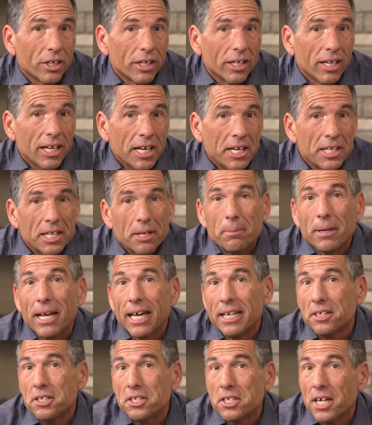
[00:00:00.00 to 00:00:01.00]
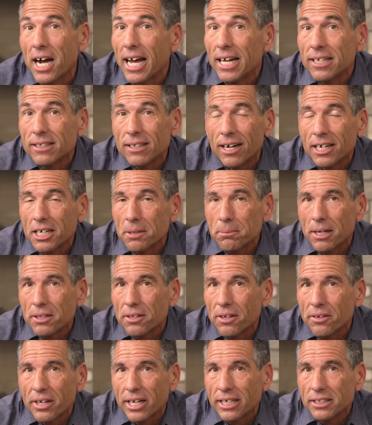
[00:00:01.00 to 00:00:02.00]
And they began to dialogue about
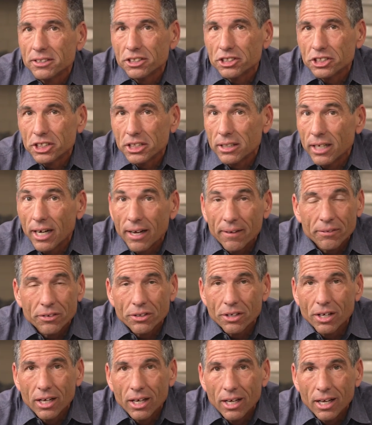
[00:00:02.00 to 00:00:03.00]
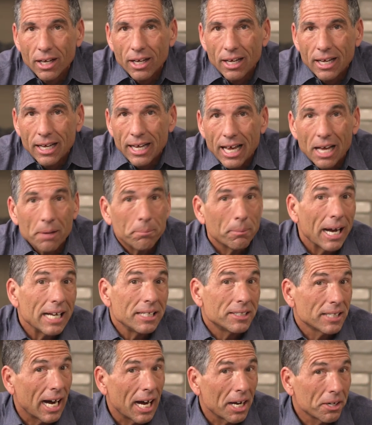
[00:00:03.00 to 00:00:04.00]
the things that she loves. And my
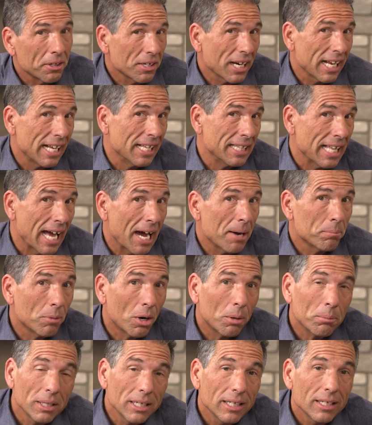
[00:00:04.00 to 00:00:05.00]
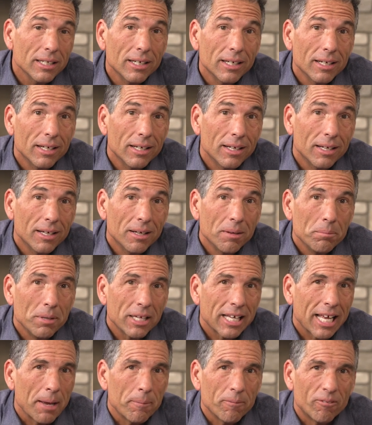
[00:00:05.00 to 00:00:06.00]
daughter, in that moment,
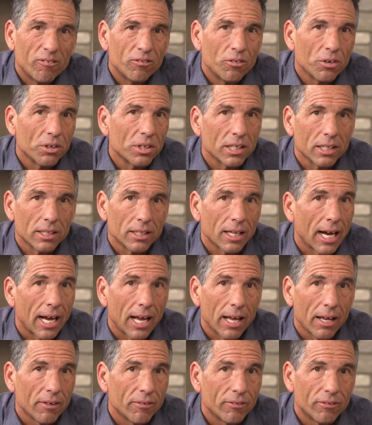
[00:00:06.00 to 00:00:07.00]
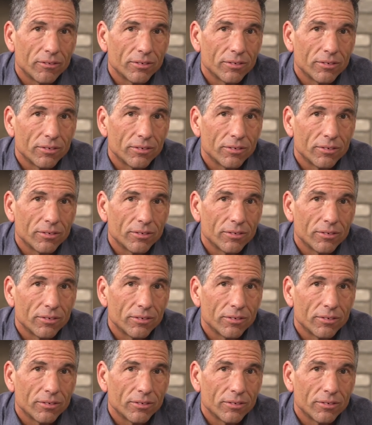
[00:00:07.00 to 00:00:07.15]
became fully alive.